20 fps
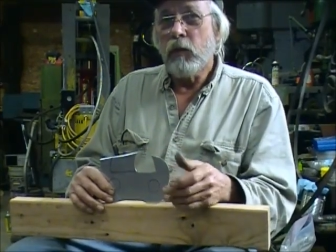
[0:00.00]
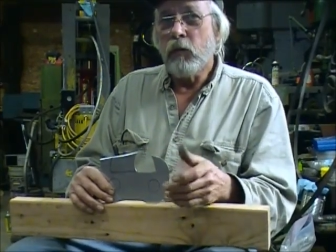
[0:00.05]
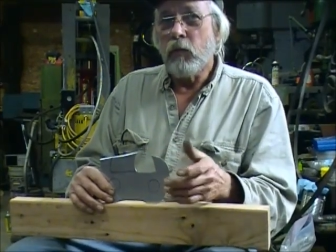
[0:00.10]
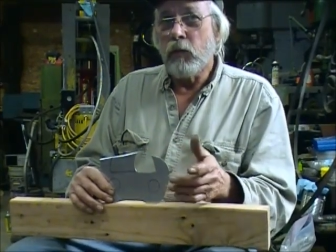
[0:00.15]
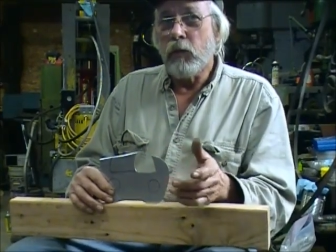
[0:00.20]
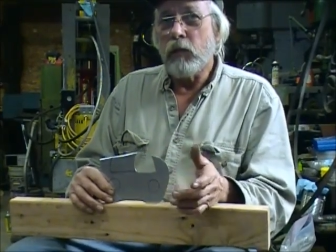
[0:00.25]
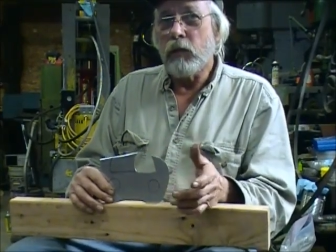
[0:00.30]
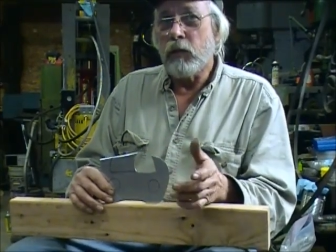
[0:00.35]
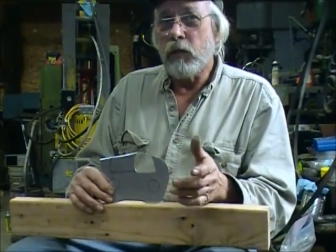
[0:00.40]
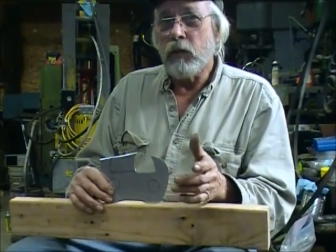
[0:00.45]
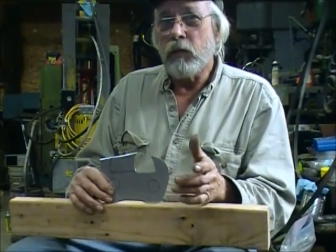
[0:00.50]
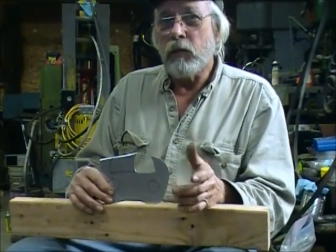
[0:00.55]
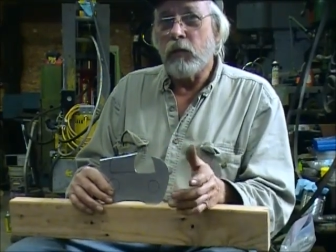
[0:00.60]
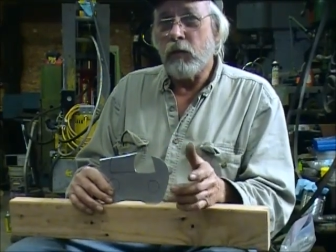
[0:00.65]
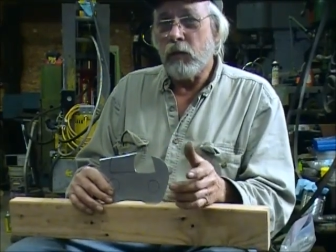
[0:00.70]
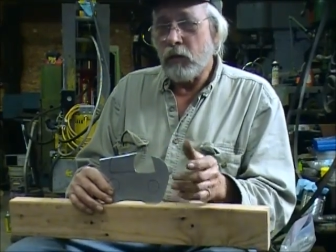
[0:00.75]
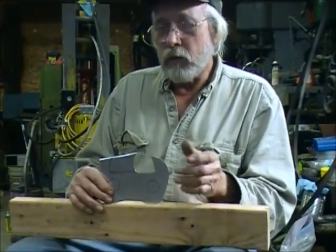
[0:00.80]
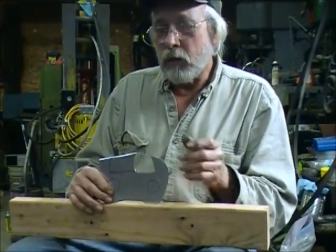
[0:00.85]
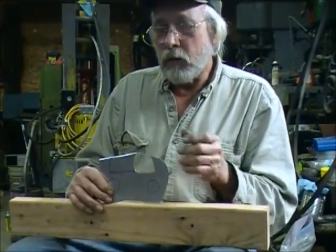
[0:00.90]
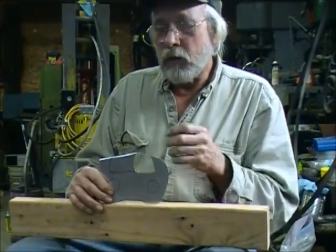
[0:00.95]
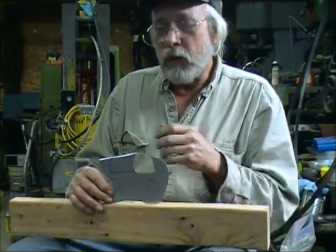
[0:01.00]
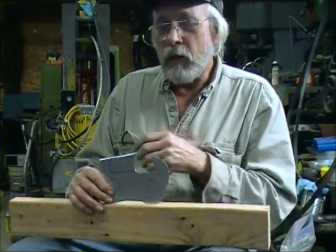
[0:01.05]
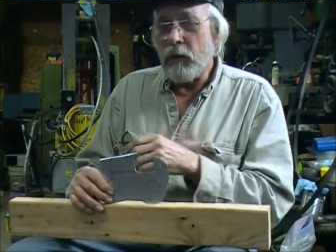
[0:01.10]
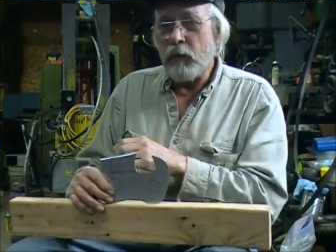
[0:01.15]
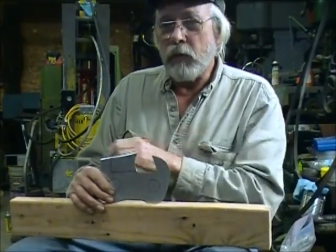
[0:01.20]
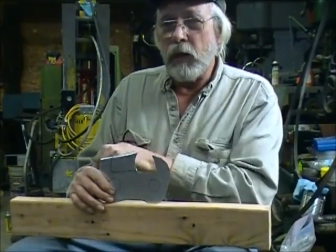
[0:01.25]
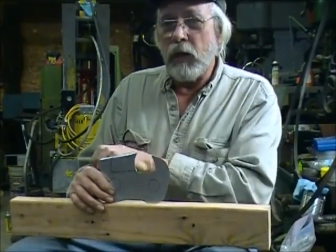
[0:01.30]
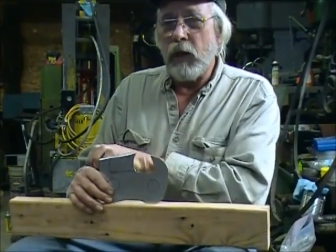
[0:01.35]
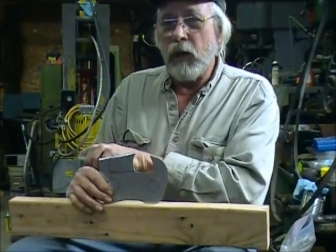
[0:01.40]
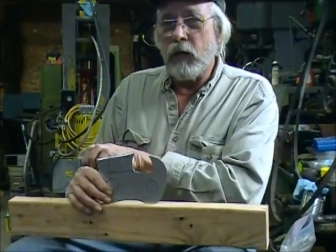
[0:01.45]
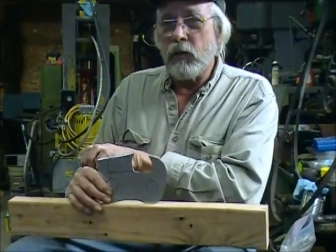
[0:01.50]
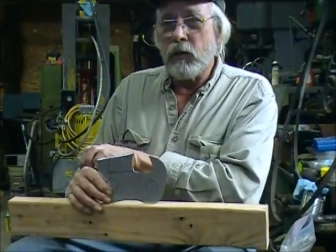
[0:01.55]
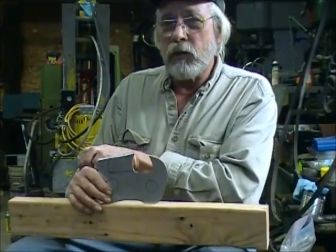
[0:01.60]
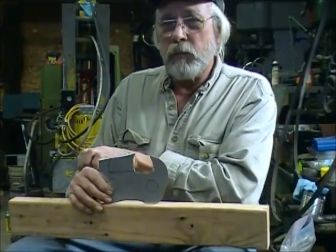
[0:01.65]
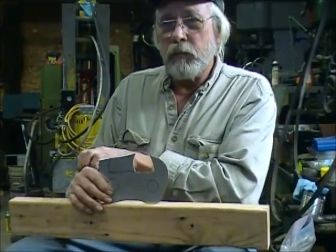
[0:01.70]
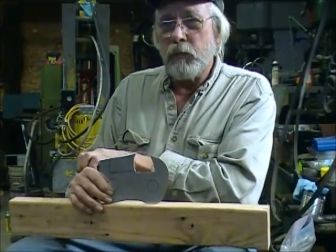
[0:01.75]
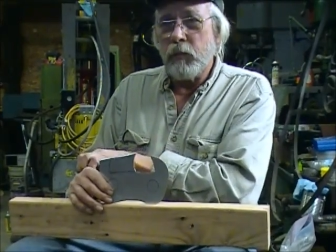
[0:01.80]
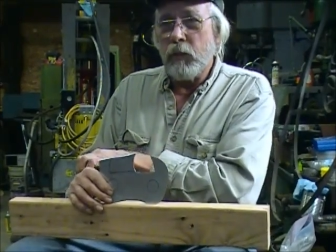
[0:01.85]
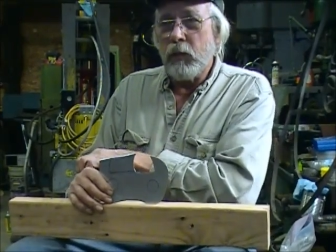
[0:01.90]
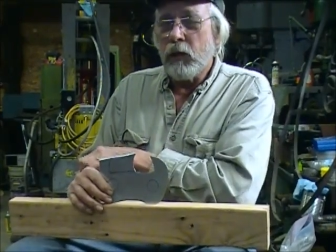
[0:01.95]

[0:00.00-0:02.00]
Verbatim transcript: Well, this this, this depth gauge,